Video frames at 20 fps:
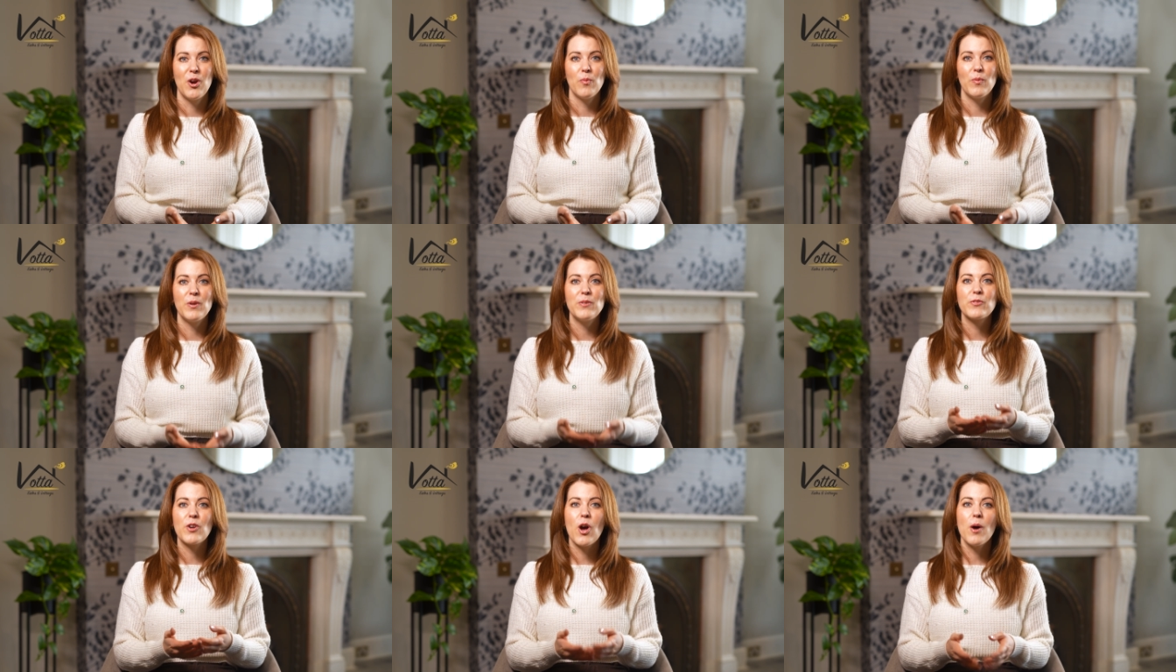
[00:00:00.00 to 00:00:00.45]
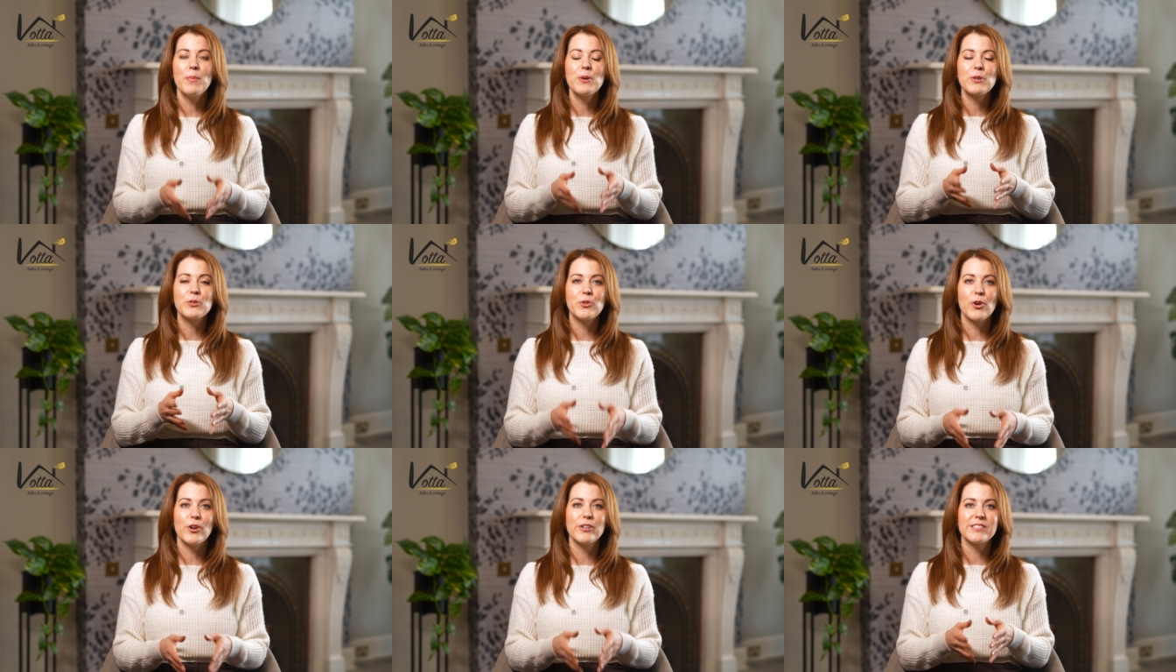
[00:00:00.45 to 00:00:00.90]
we've come
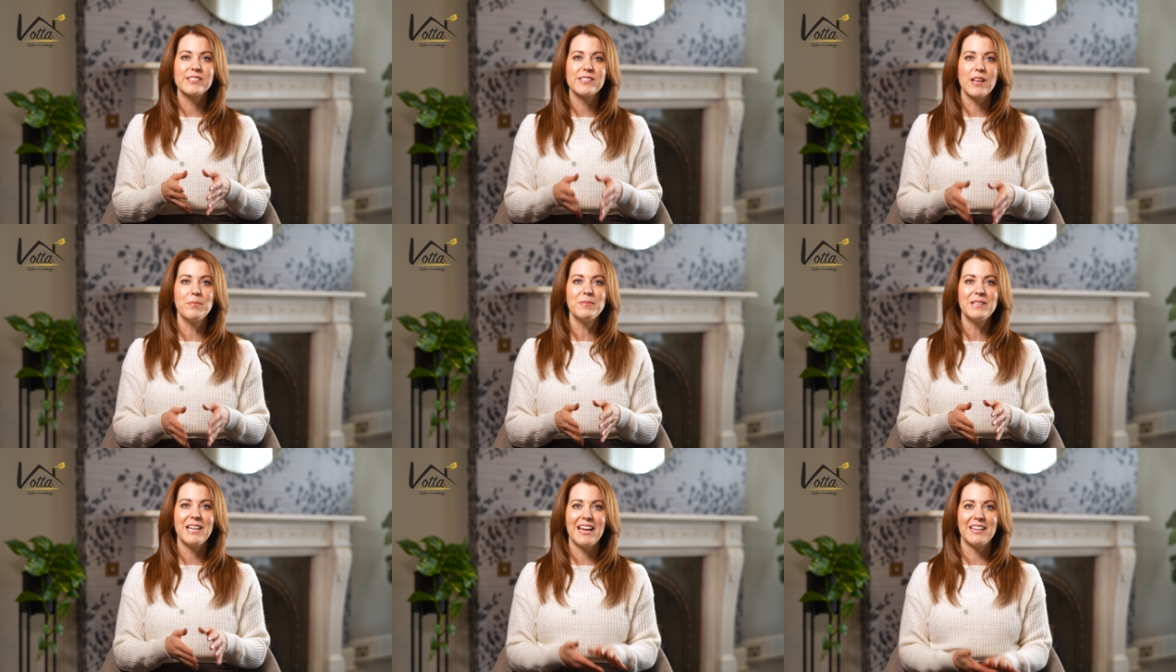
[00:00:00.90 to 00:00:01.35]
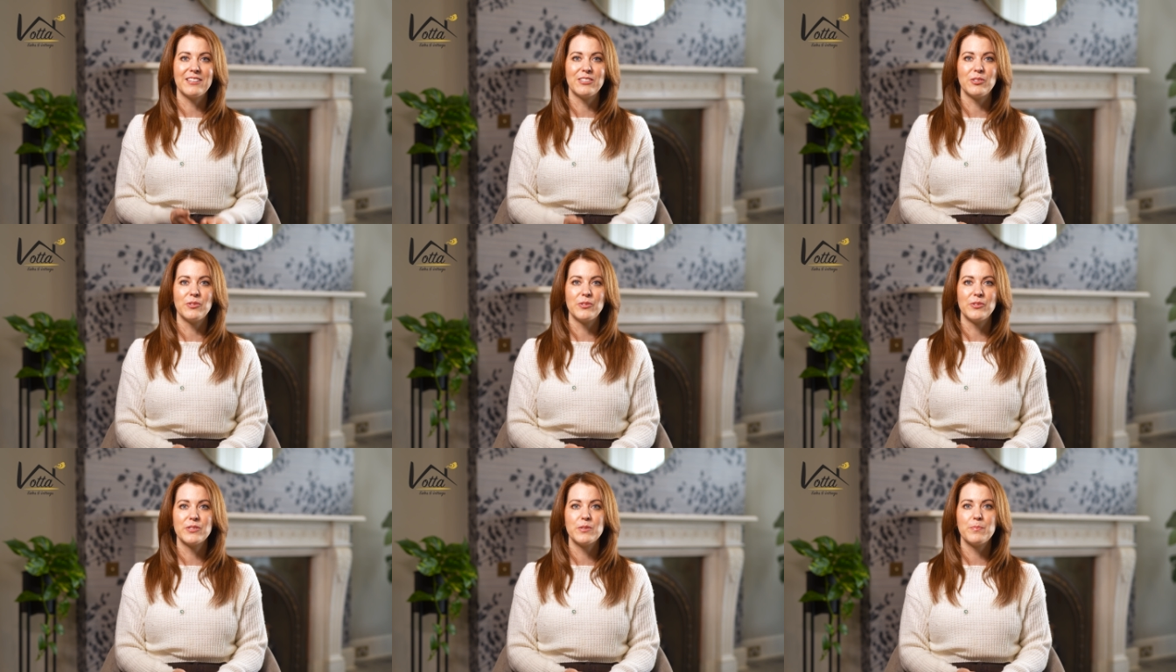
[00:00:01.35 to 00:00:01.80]
across some
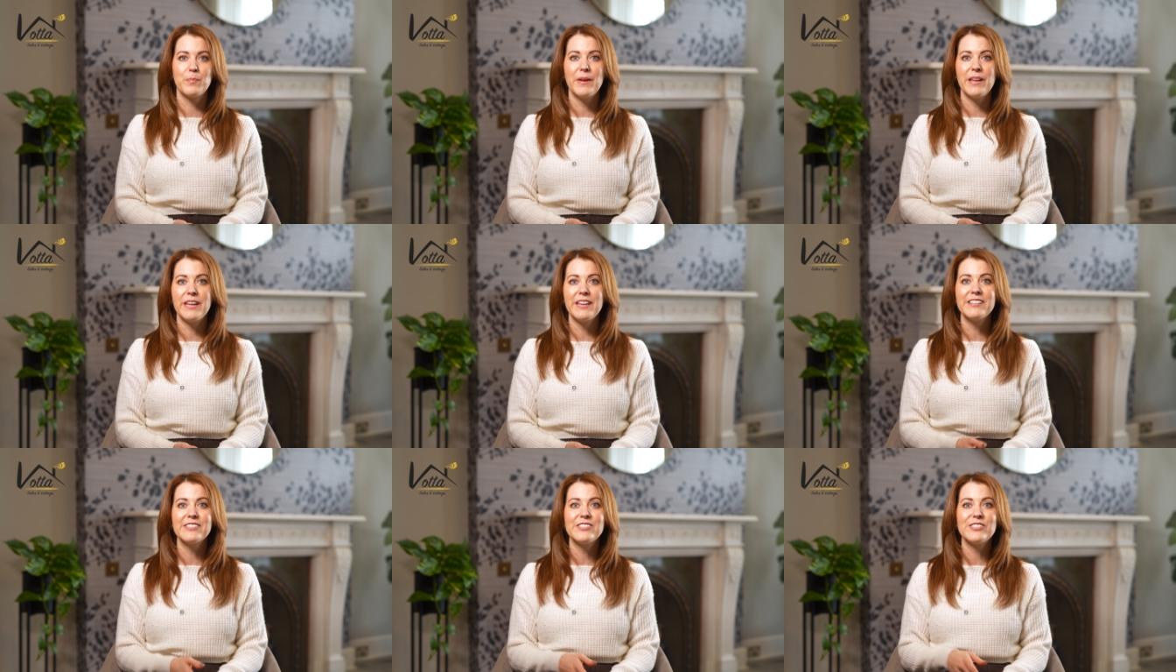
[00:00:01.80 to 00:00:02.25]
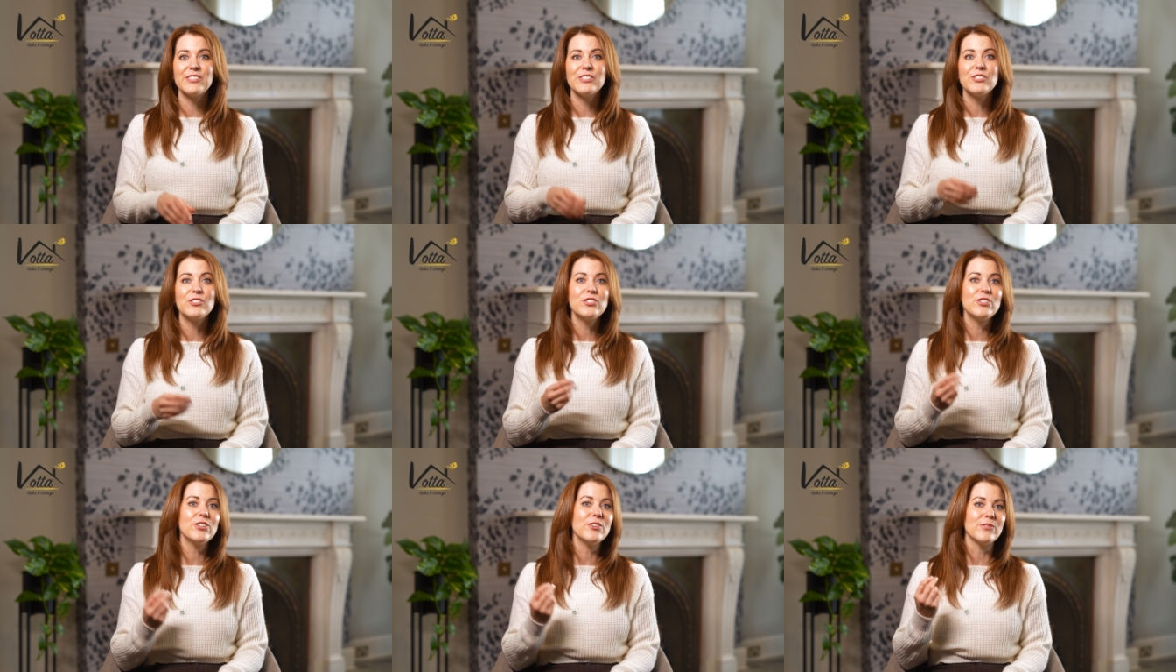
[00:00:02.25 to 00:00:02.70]
landlords being
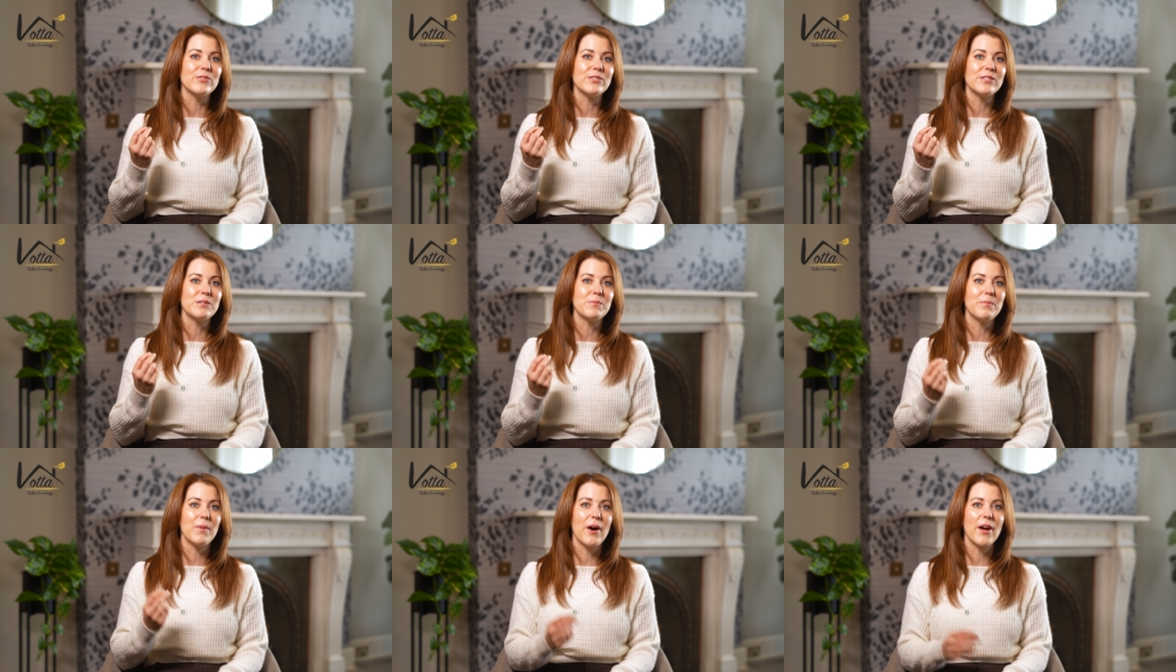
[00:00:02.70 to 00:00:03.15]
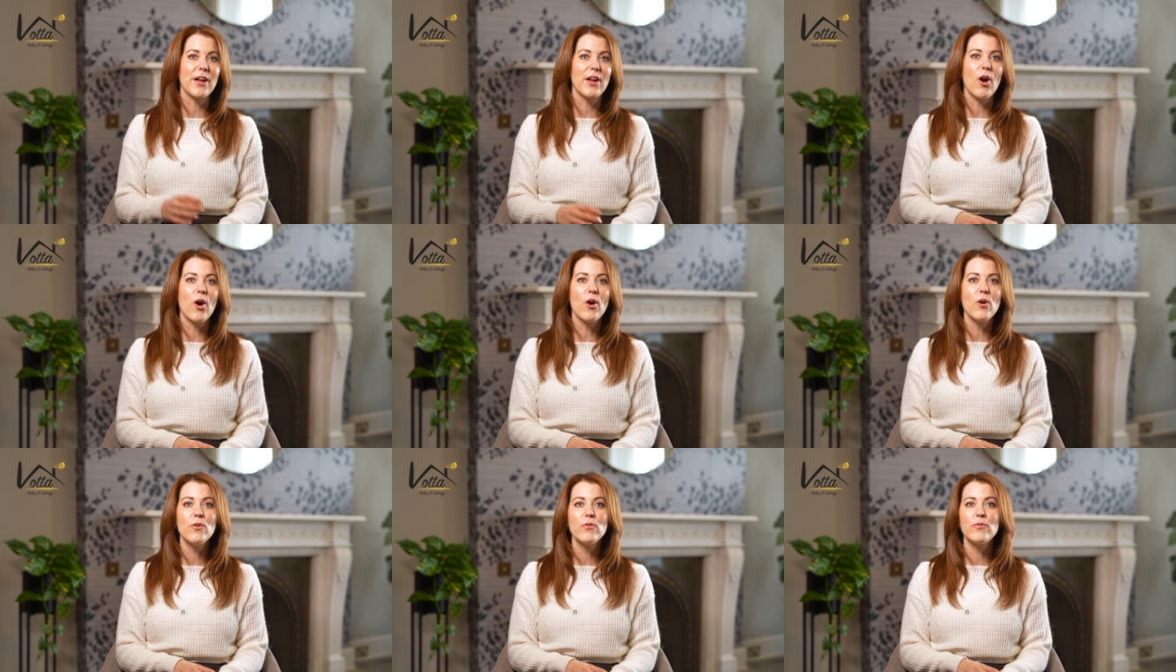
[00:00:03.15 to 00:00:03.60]
seduced by
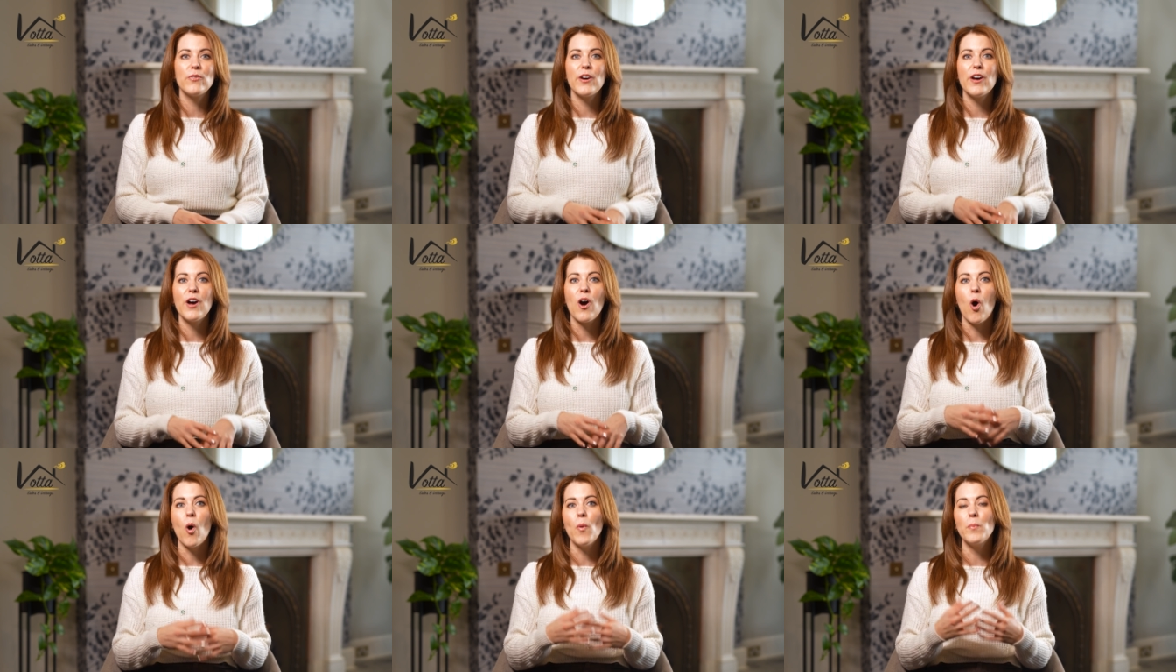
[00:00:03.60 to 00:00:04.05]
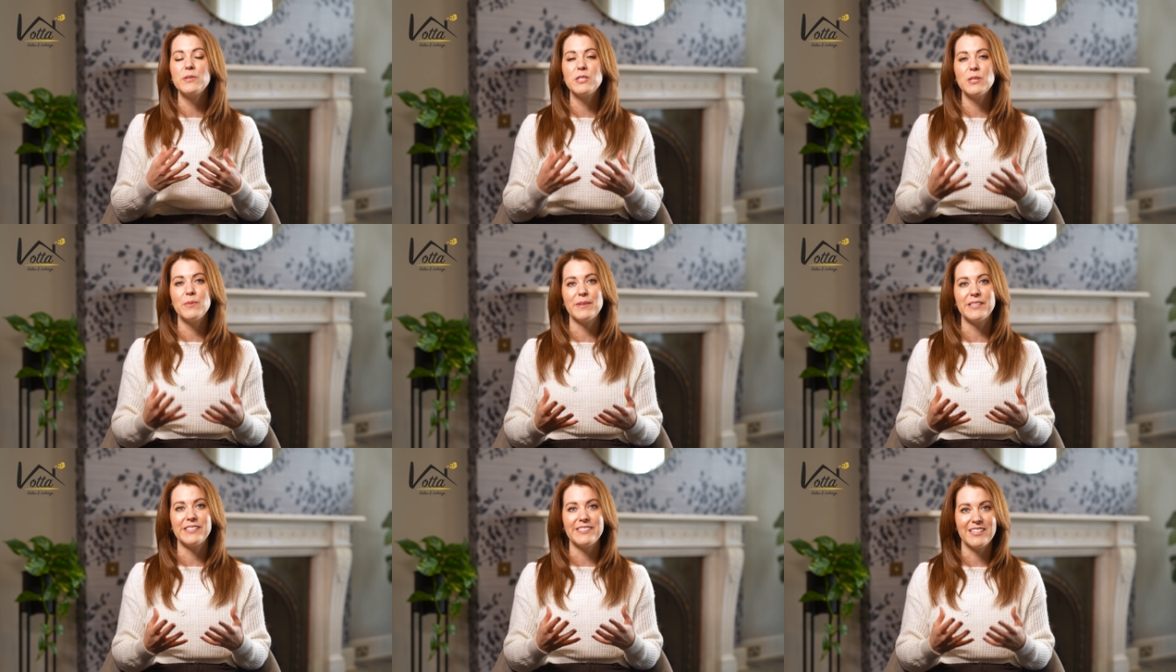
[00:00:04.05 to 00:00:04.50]

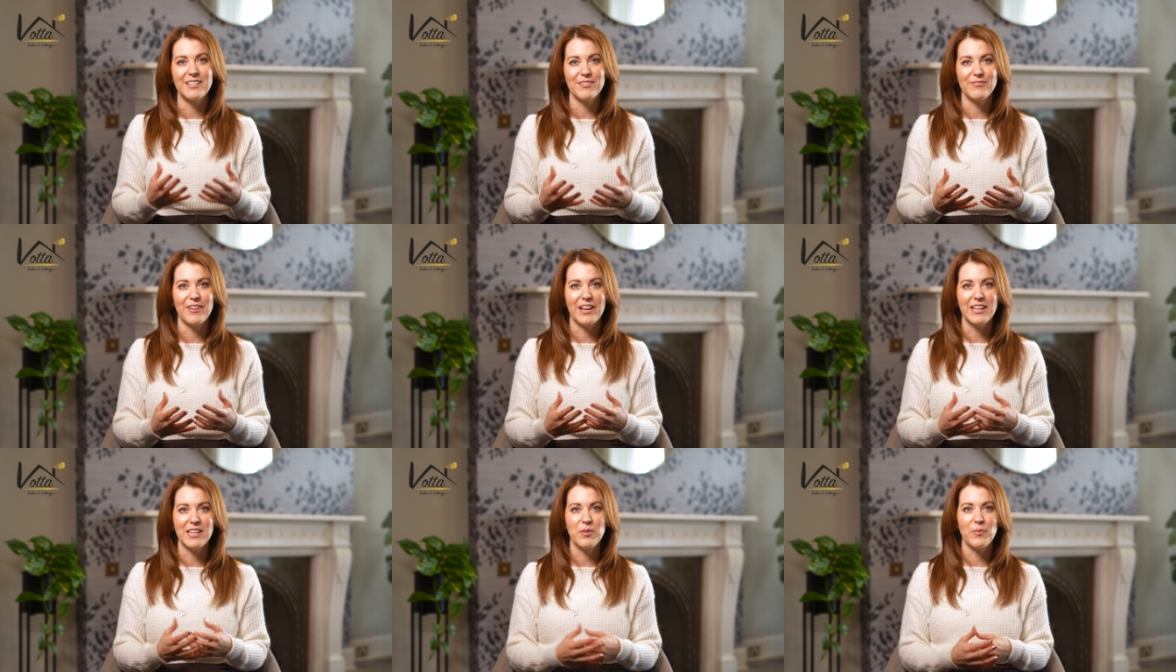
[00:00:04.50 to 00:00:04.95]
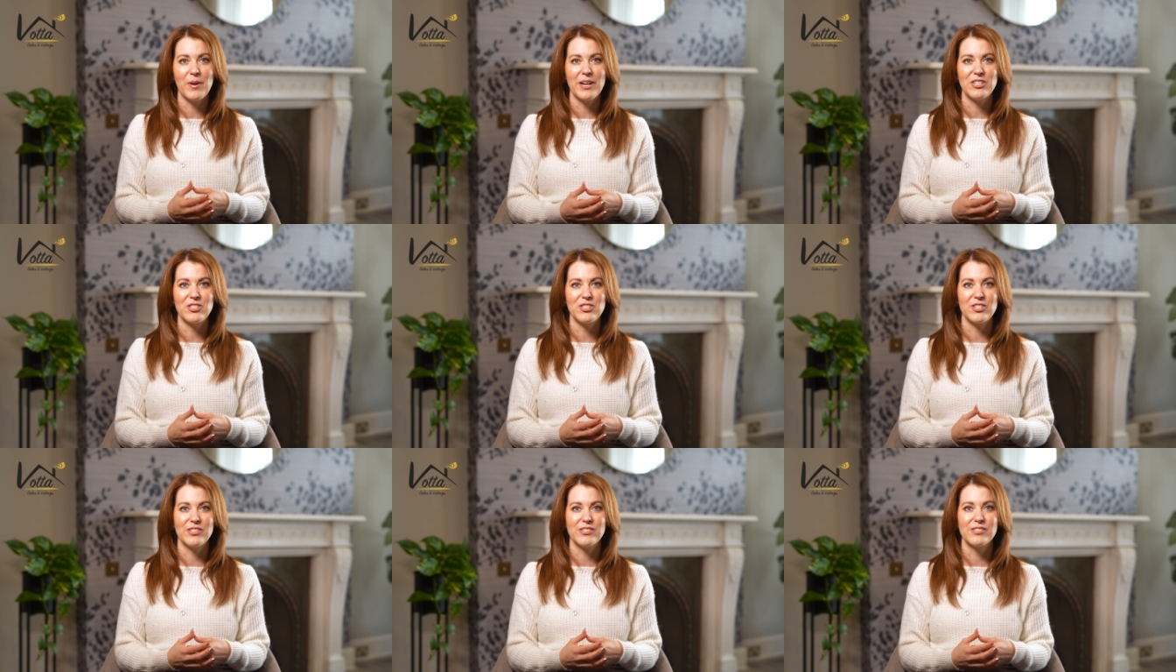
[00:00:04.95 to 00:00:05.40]
over-optimistic
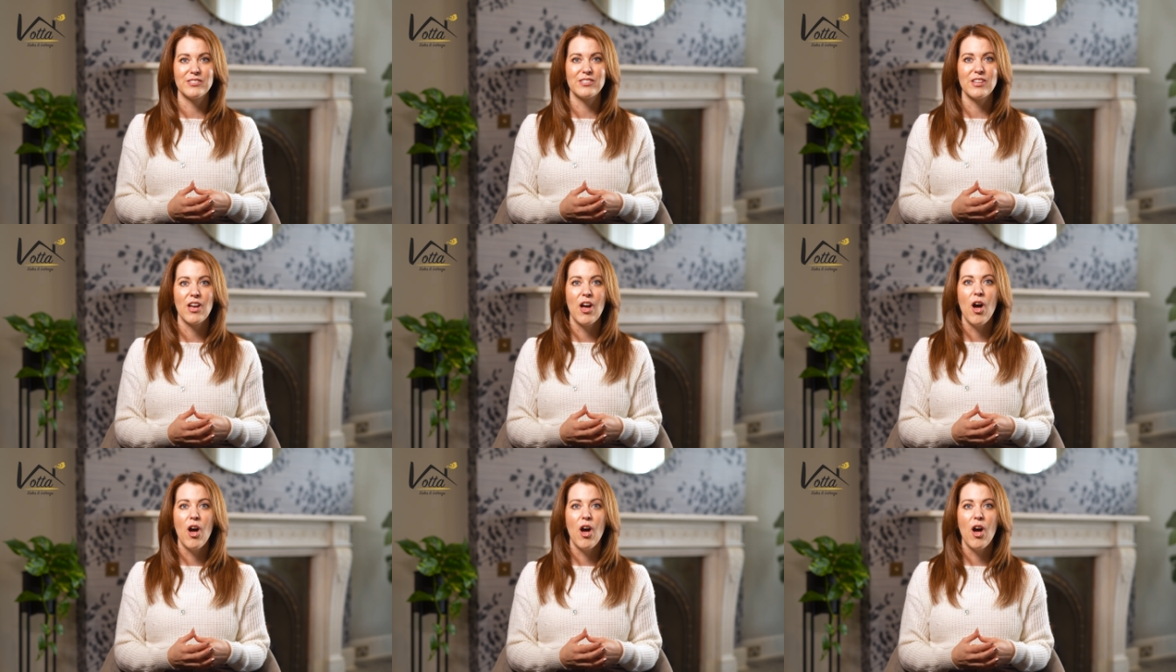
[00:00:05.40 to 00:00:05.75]
valuations